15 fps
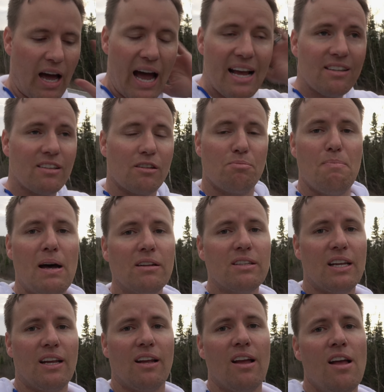The ice is
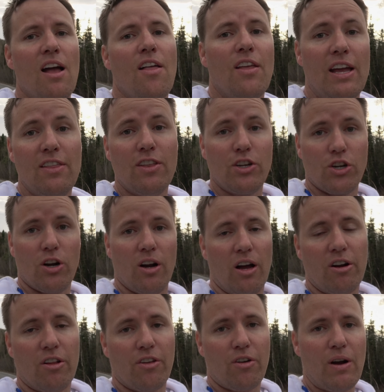melting in the dirt
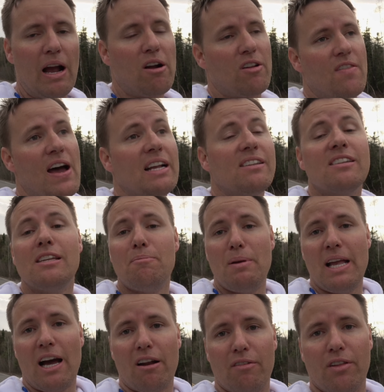under the ground and that's
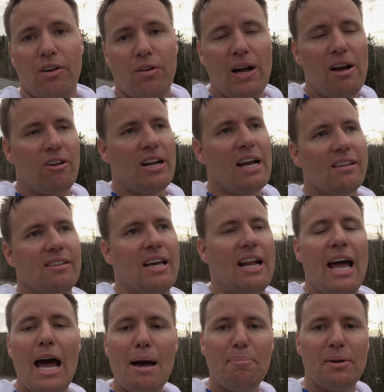seeping out of the ground. And as that
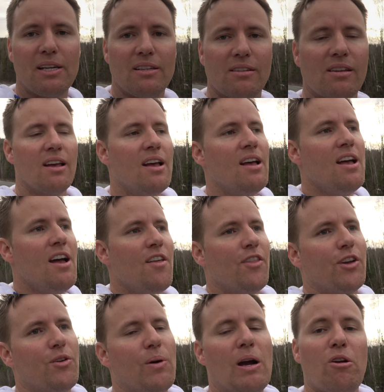happens,
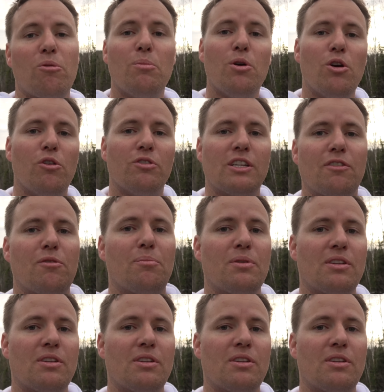the ground moves different